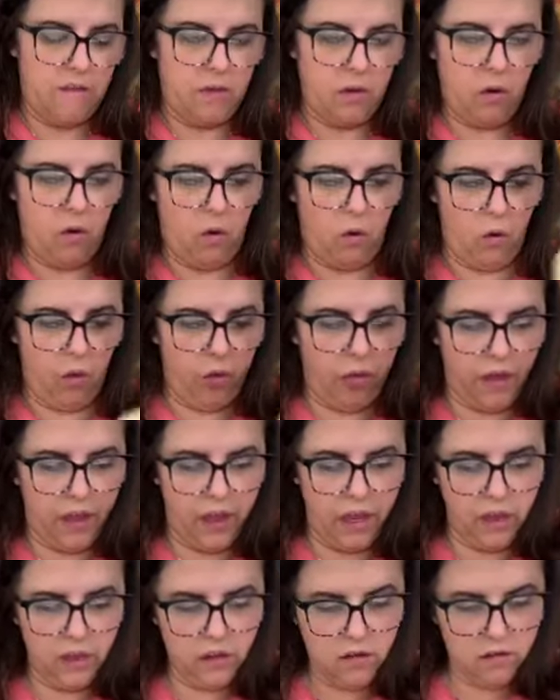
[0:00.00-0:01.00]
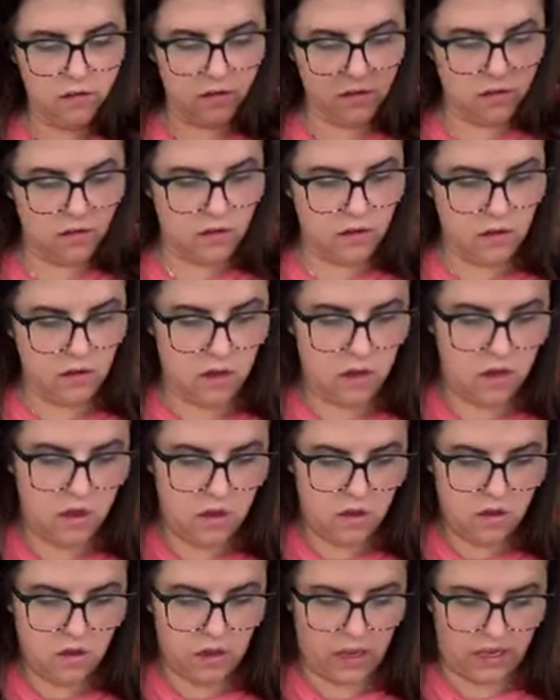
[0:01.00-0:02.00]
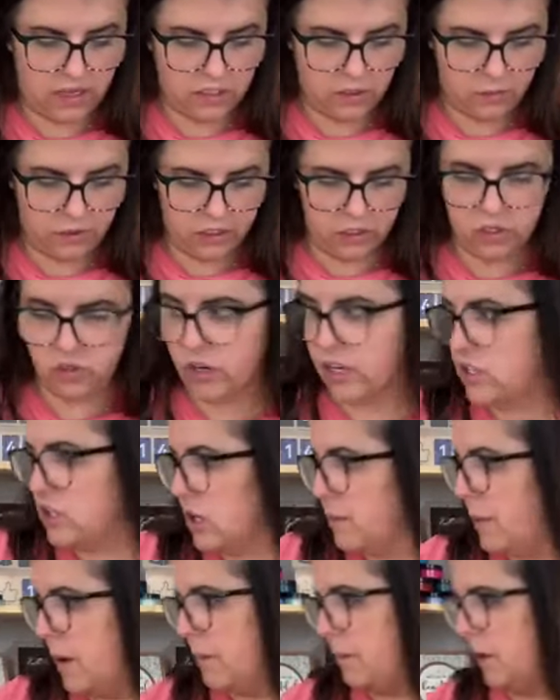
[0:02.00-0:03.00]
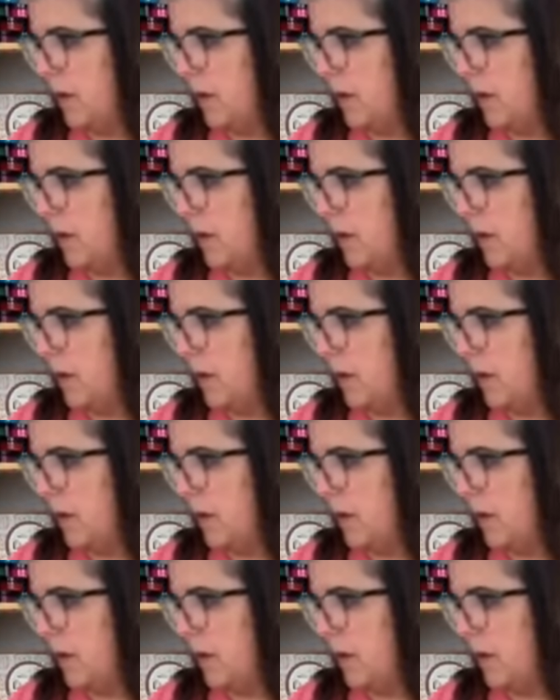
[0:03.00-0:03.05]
of the whole thing. Okay, so we distressed our